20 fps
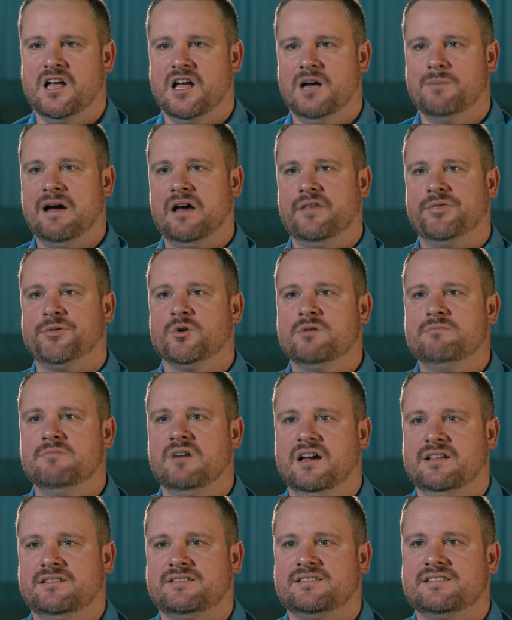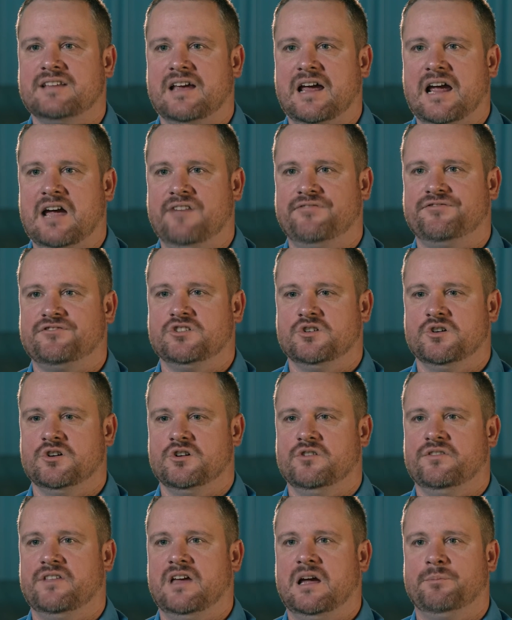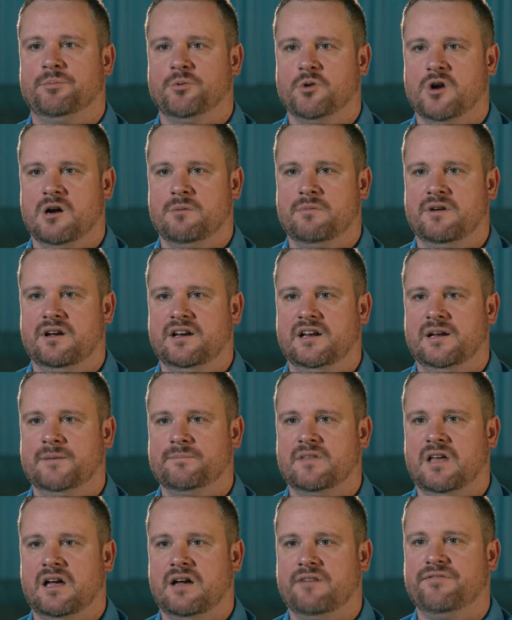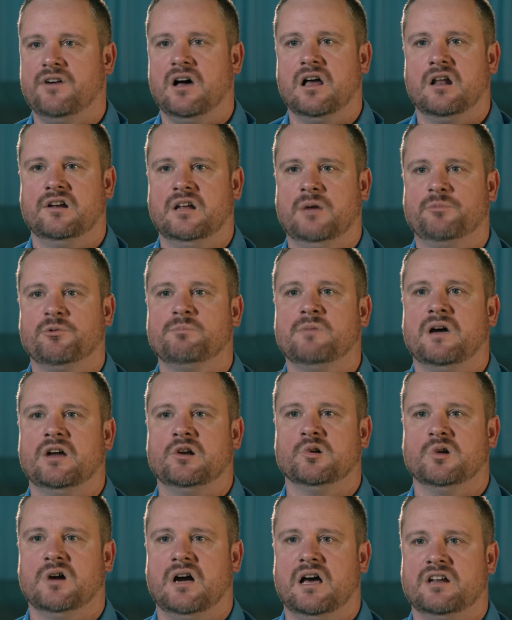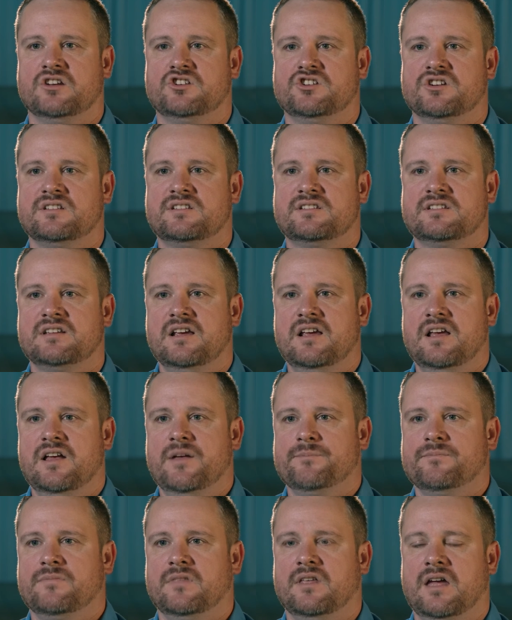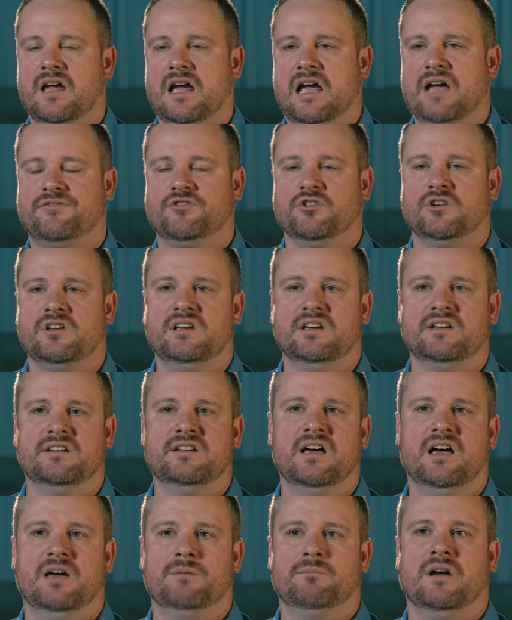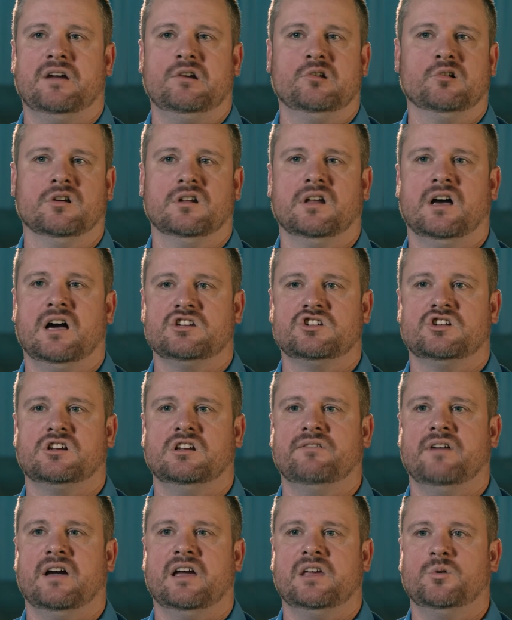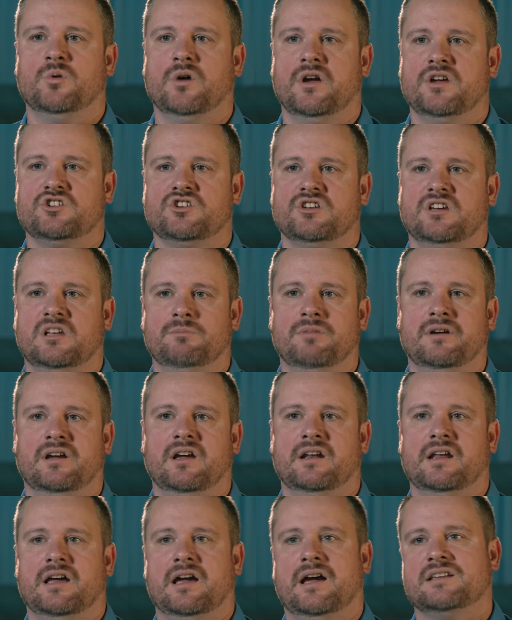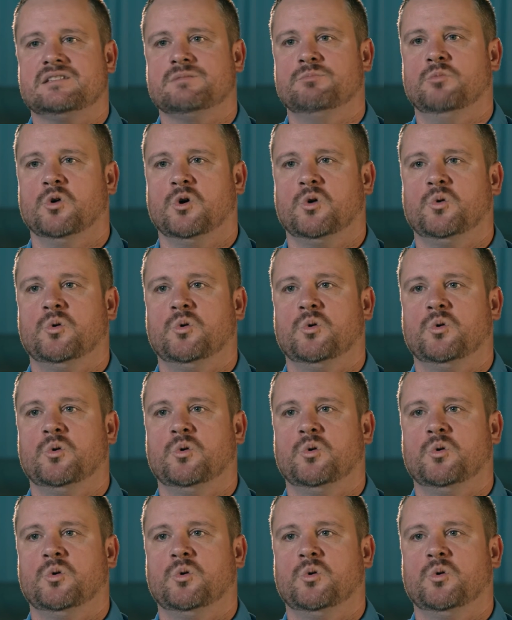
About three months after that prayer meeting, I followed up with my neurologist. After he had done my neurological evaluation, he began to ask more